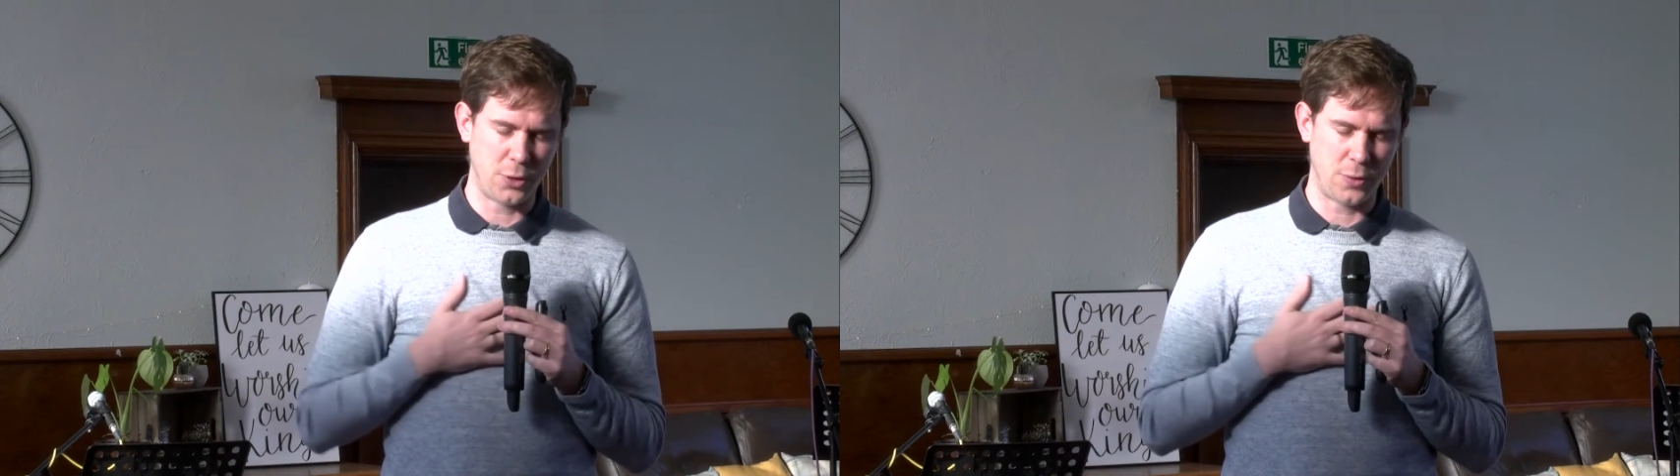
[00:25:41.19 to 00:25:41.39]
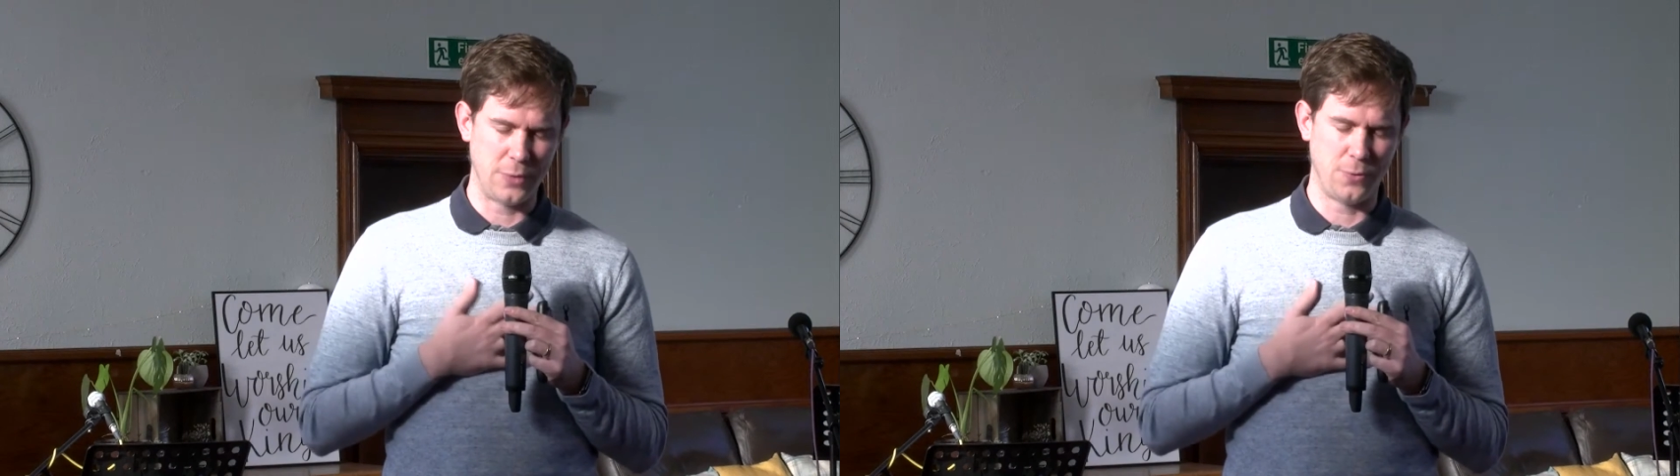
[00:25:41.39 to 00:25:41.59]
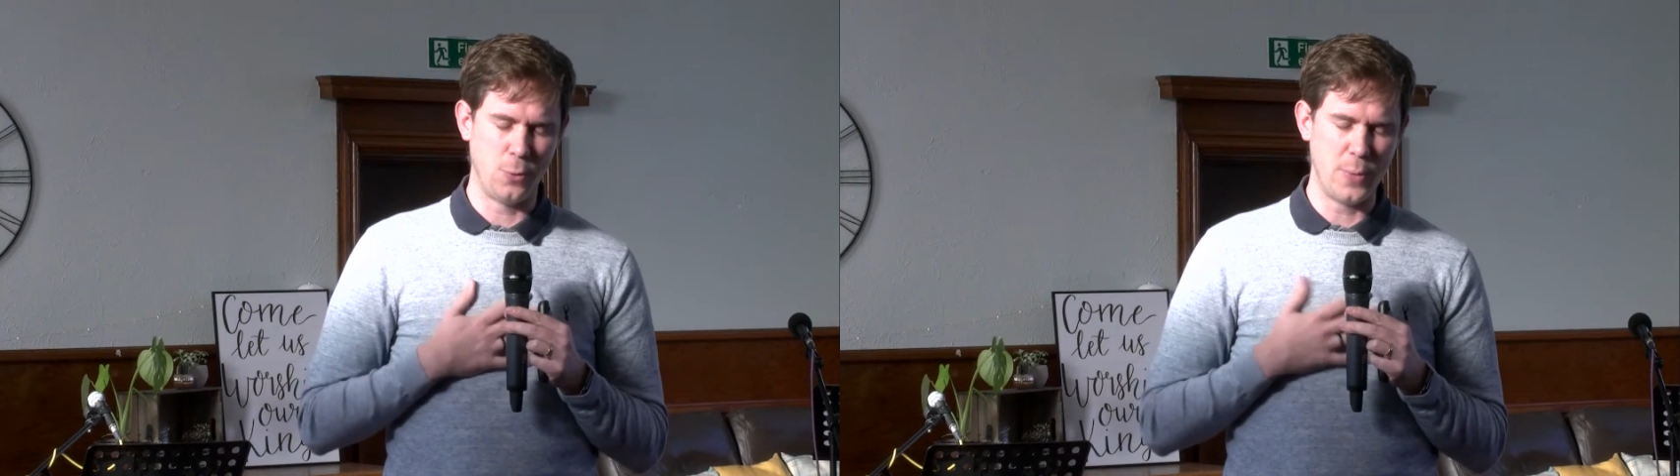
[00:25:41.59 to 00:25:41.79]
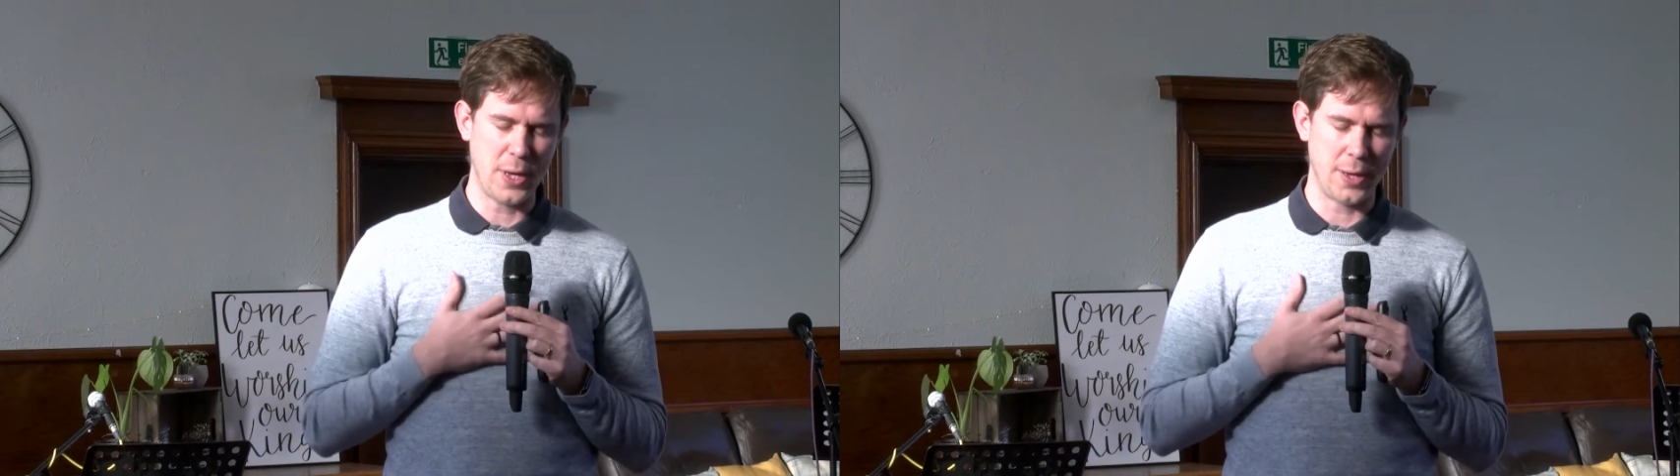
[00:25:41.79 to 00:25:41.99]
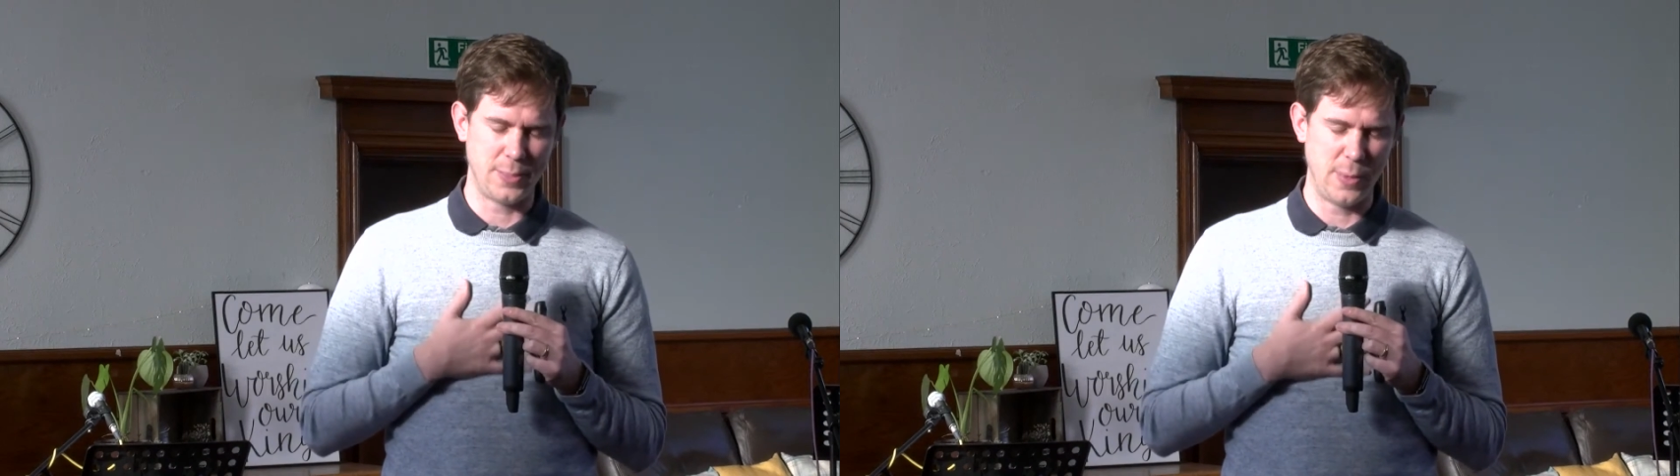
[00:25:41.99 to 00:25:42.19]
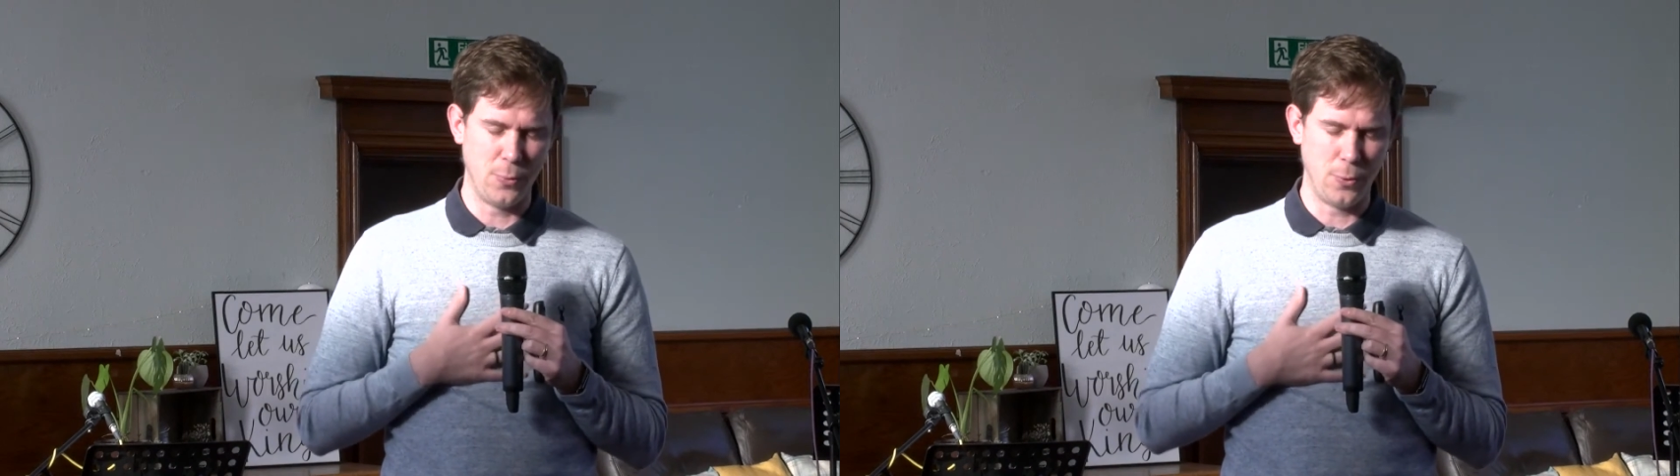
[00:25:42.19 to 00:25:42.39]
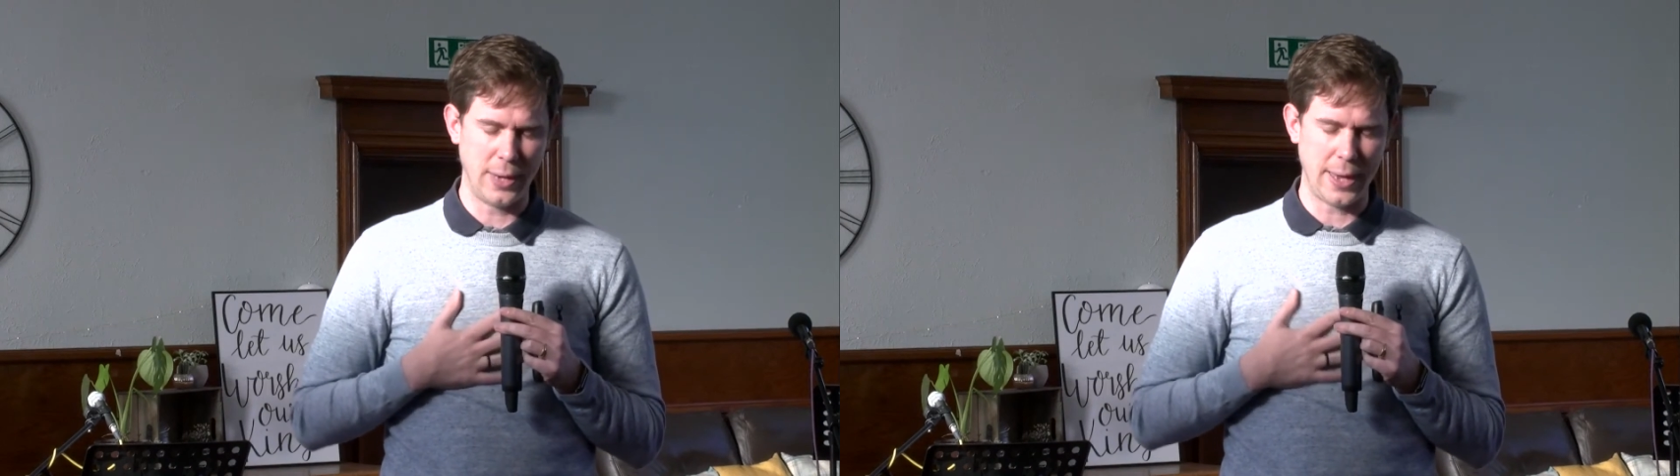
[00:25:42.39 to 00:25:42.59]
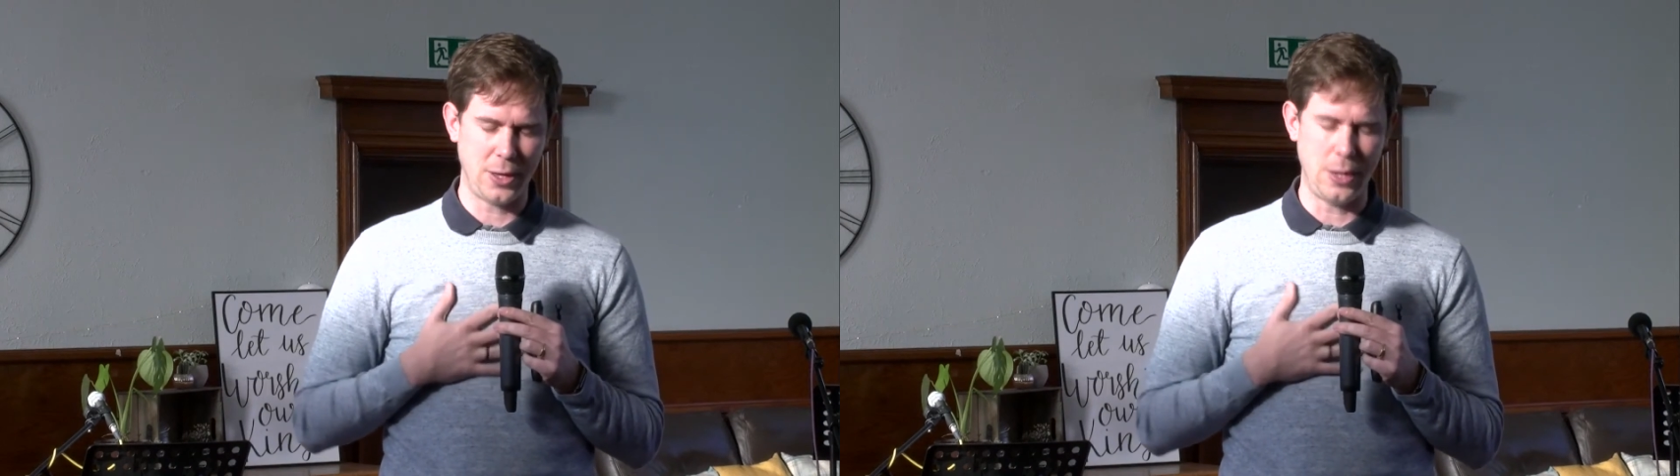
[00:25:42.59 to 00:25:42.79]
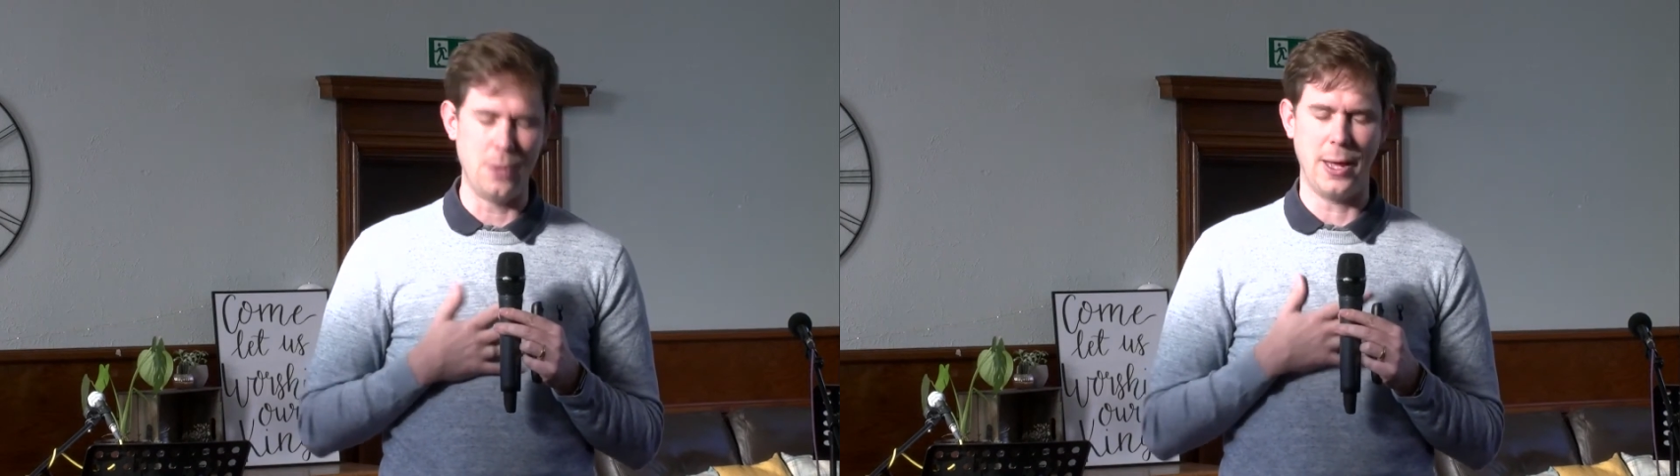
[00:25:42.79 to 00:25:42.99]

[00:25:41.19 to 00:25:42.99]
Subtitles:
transforming us to be more like you.